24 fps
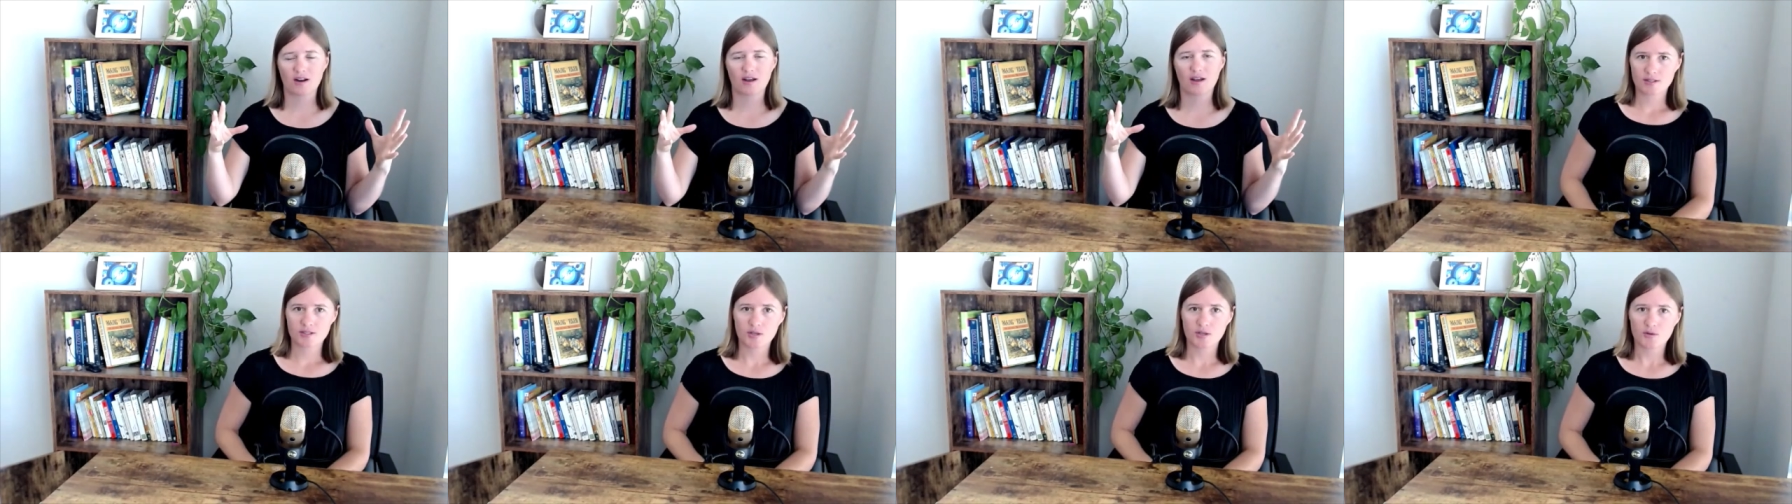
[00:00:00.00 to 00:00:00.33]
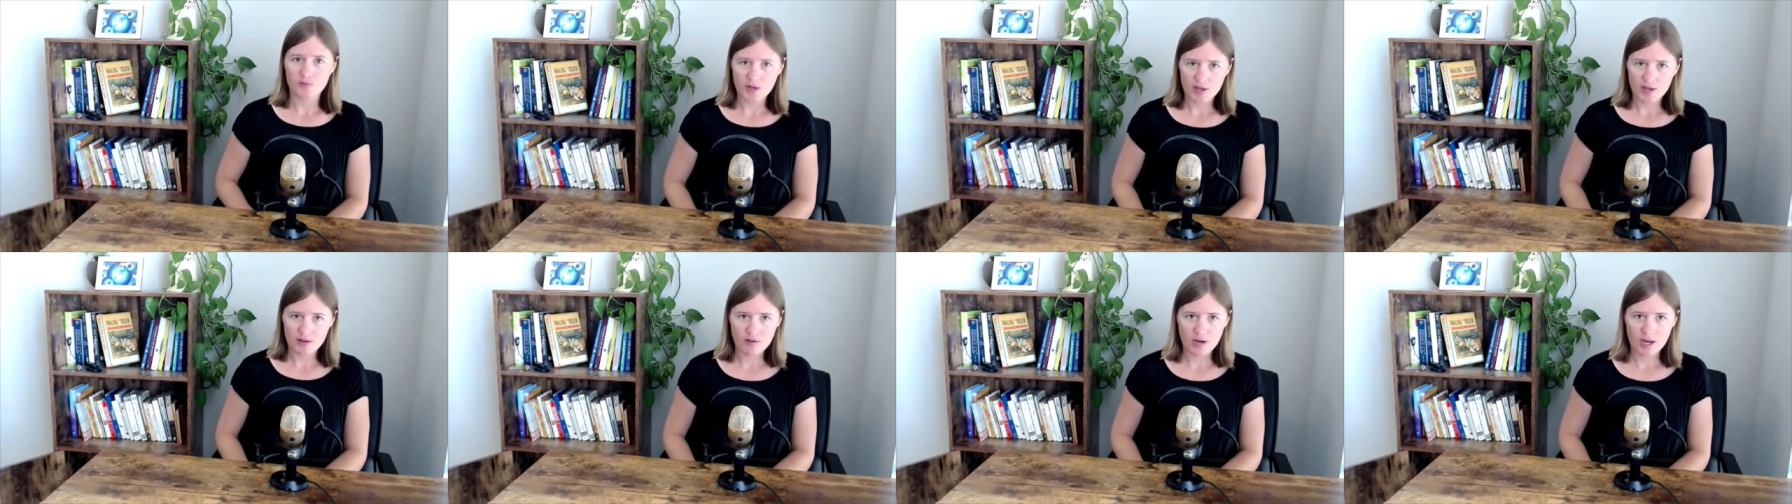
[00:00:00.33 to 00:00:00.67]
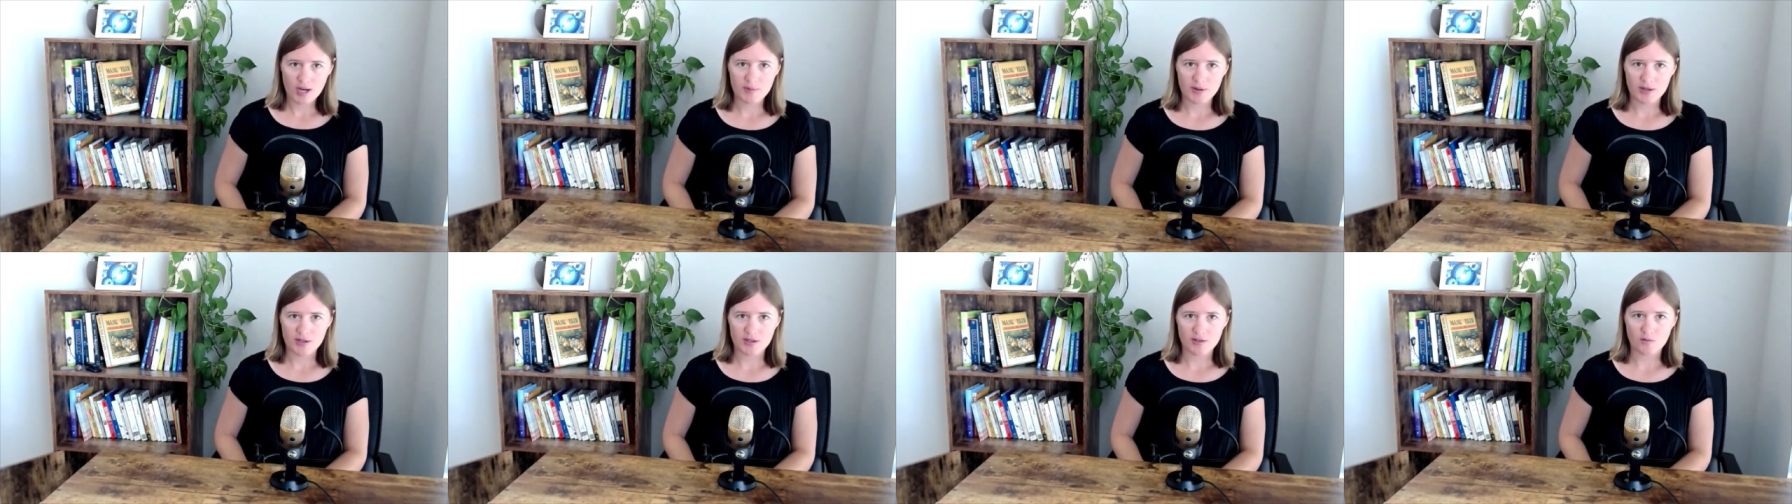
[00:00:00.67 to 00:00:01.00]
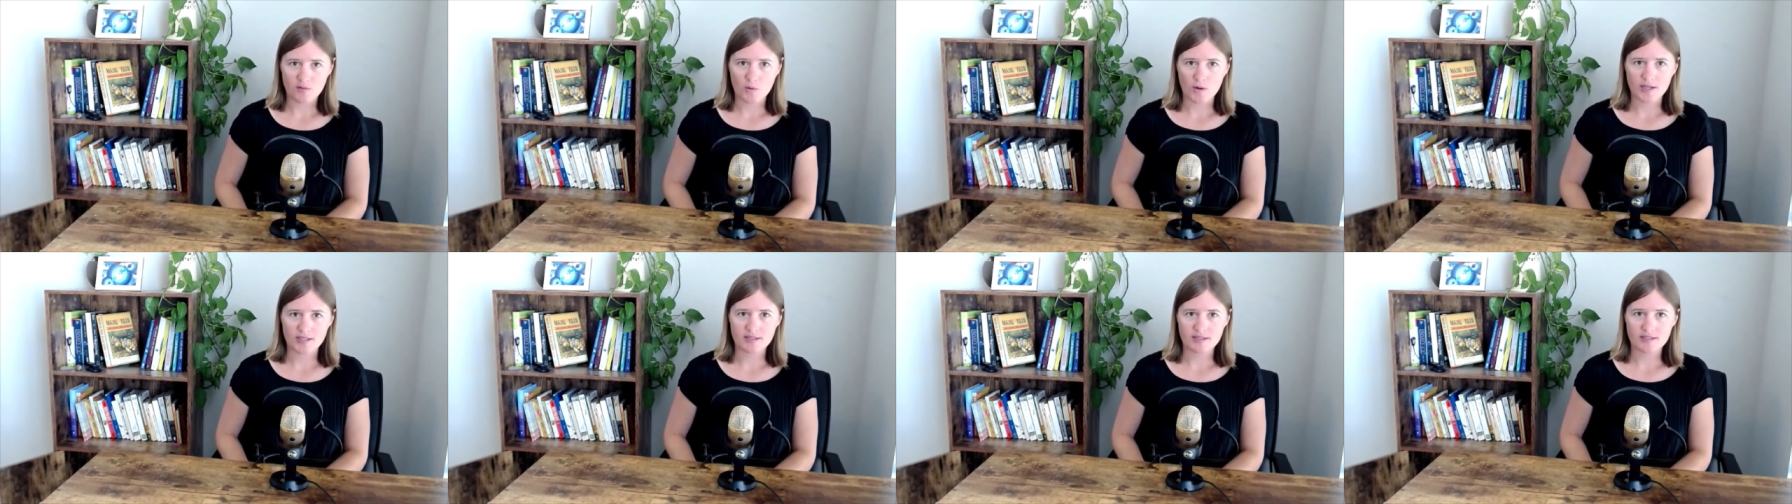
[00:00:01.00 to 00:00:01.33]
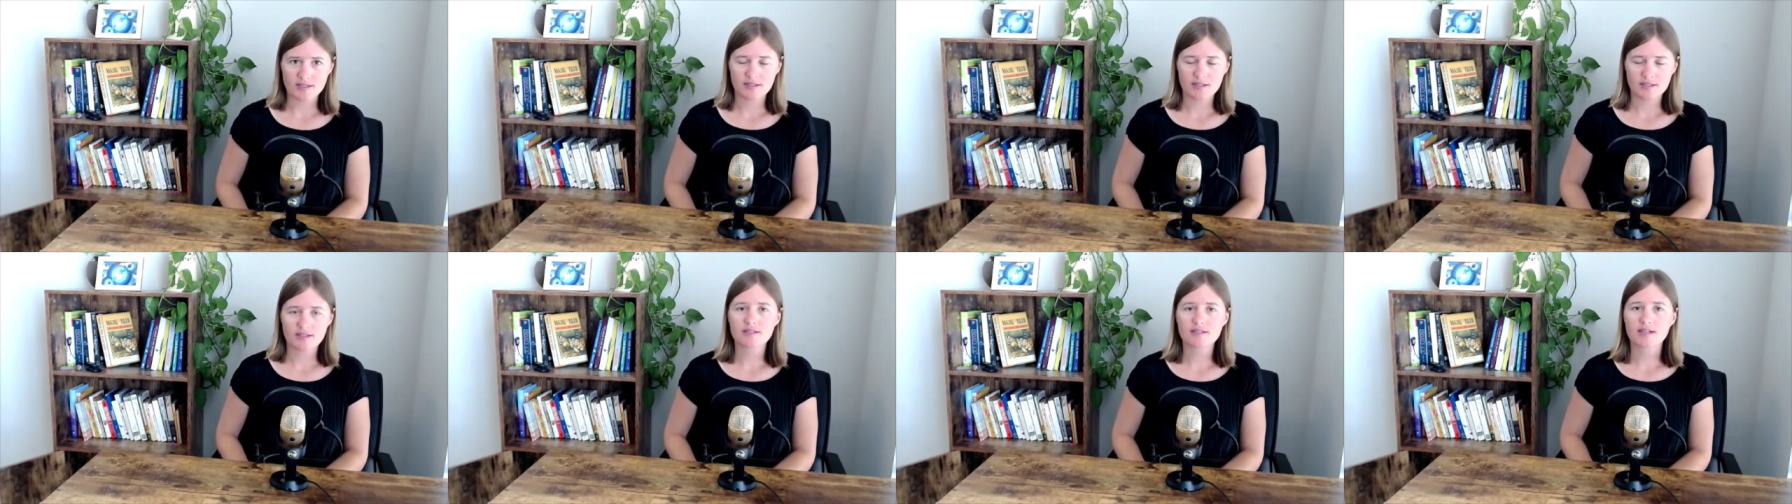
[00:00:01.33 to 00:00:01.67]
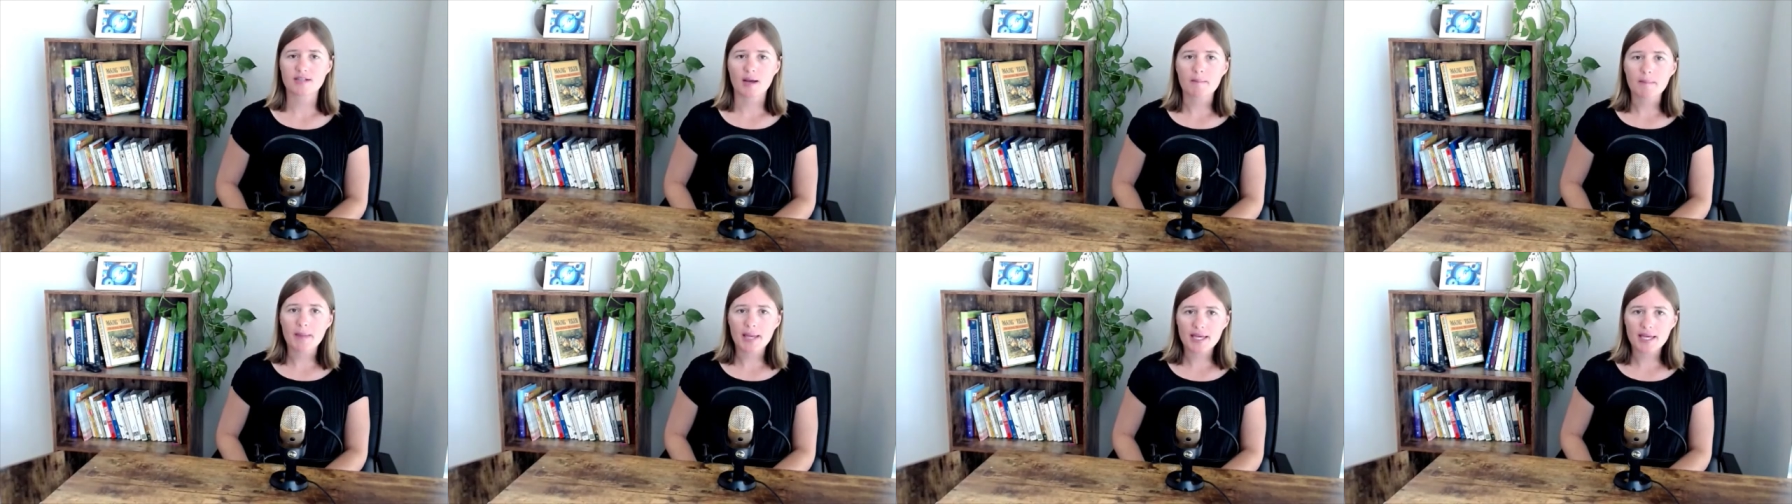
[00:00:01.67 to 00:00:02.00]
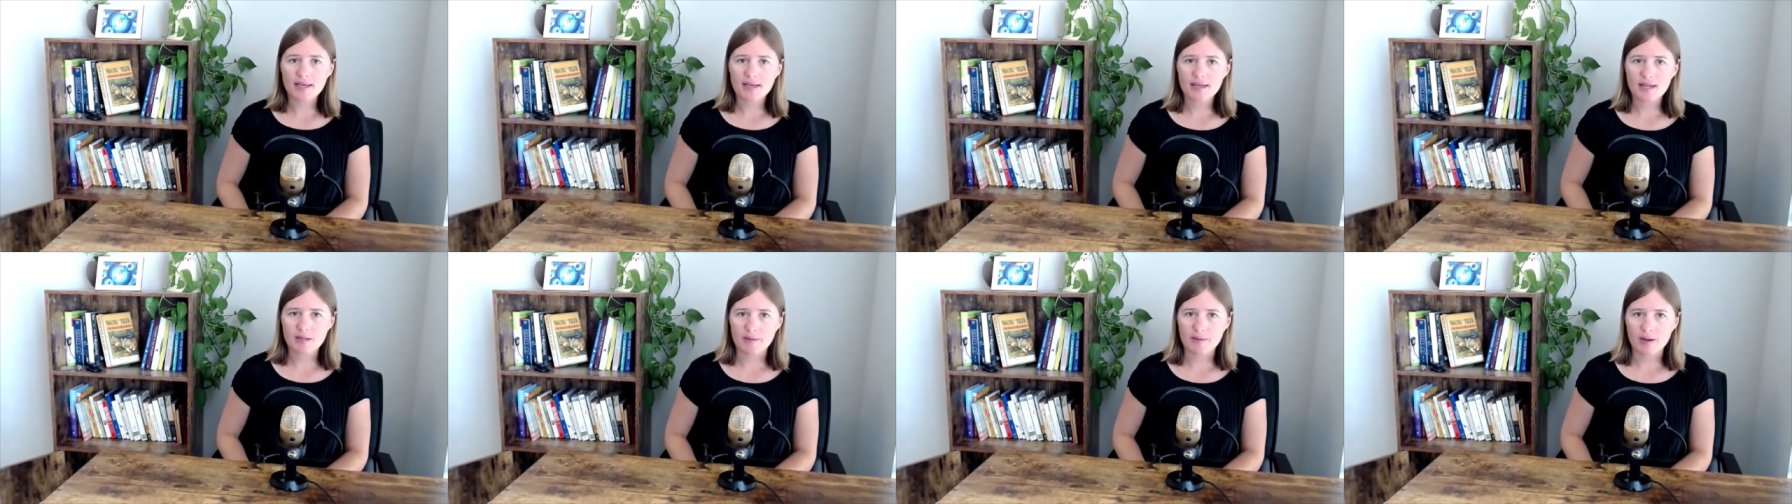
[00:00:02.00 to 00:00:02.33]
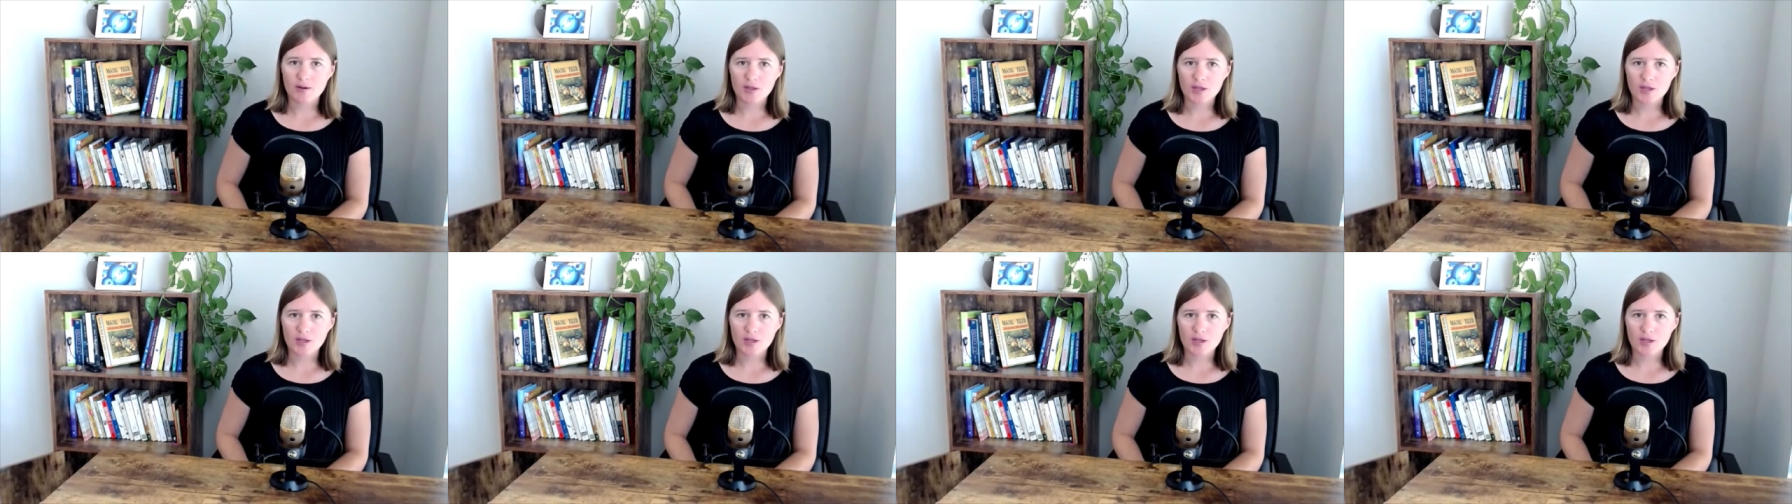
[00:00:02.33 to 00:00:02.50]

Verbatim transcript: So reframe your divorce. Stop making it about